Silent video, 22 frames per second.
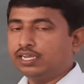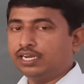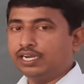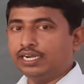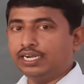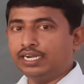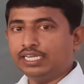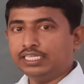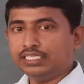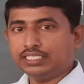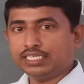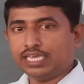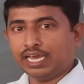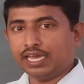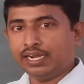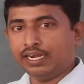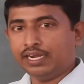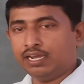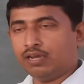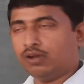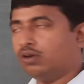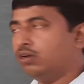it is
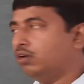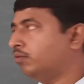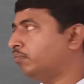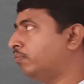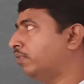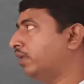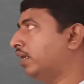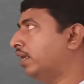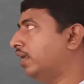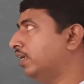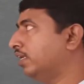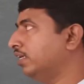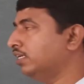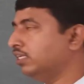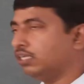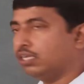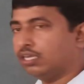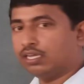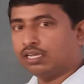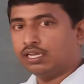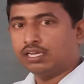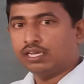carried out by adding
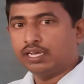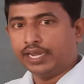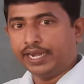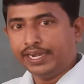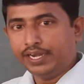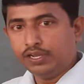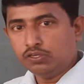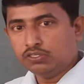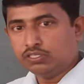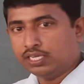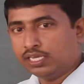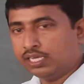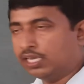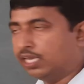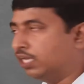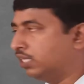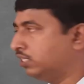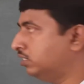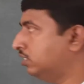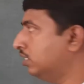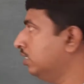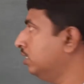reducing
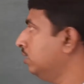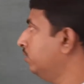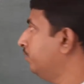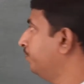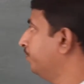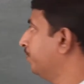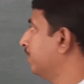agent.